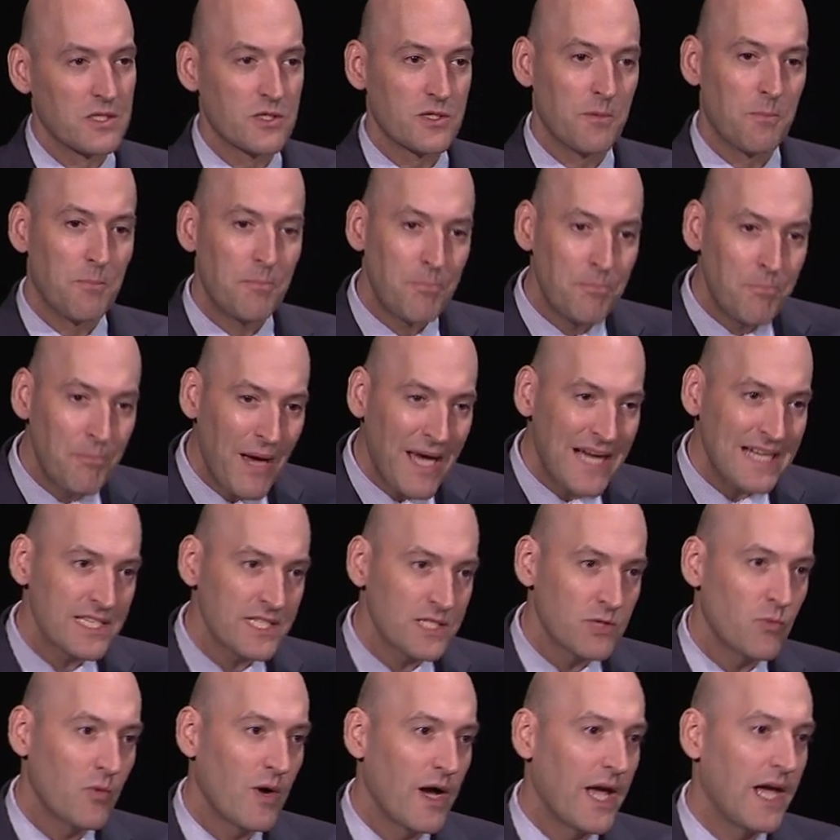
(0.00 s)
the best
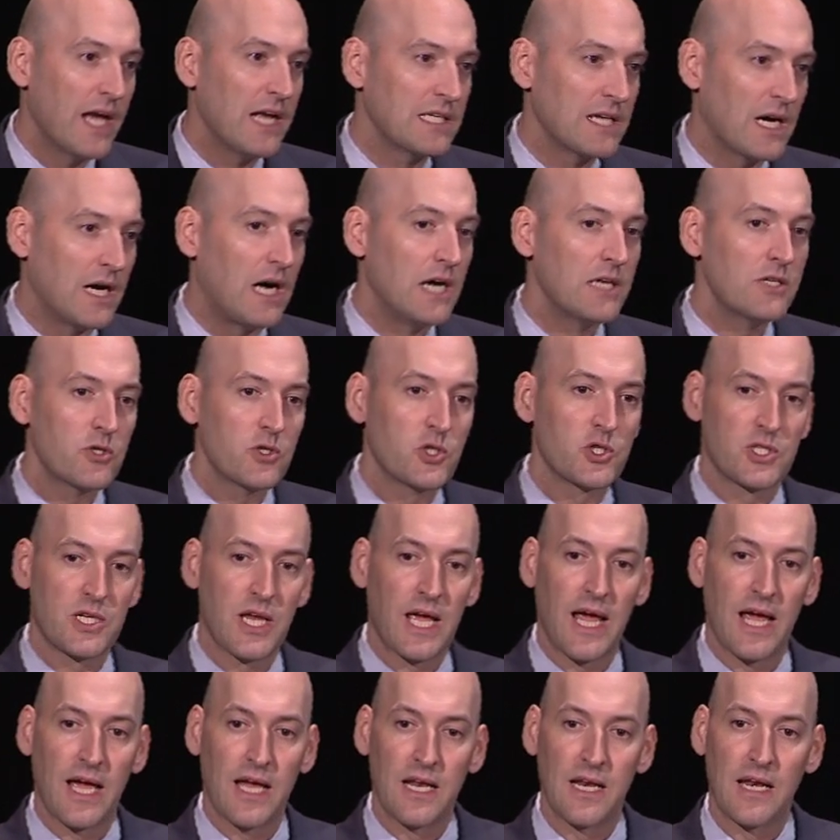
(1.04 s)
way to
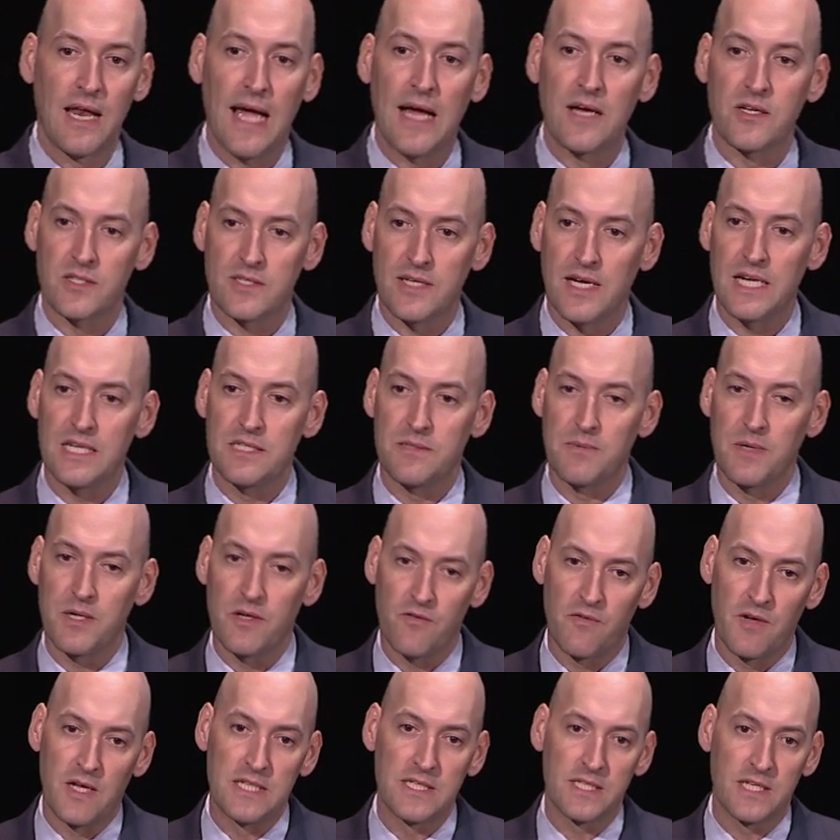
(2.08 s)
understand how seismic
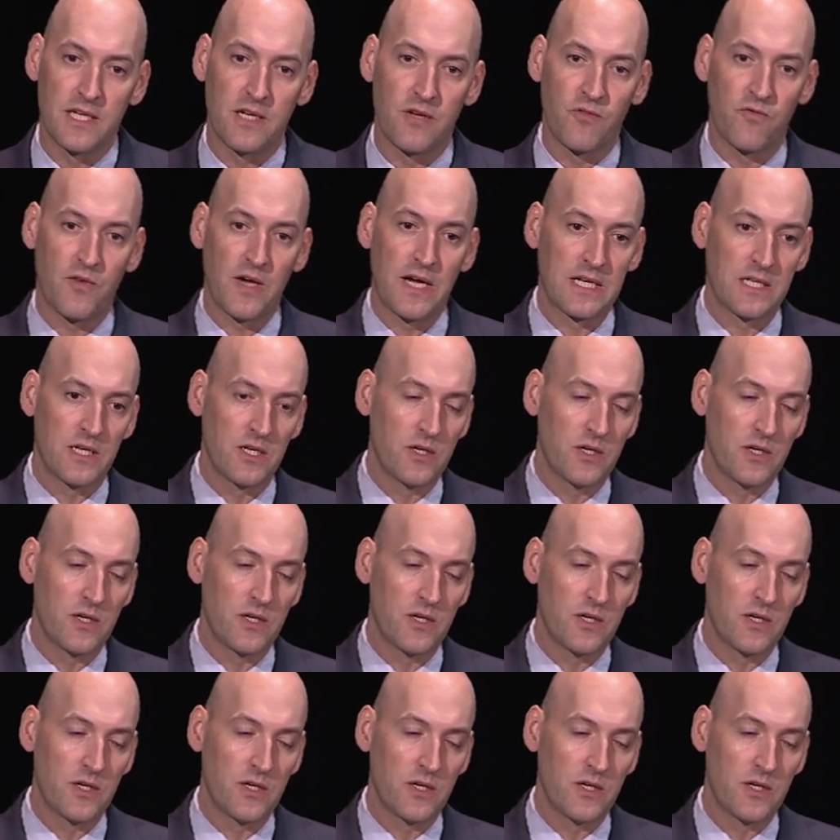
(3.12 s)
events can affect a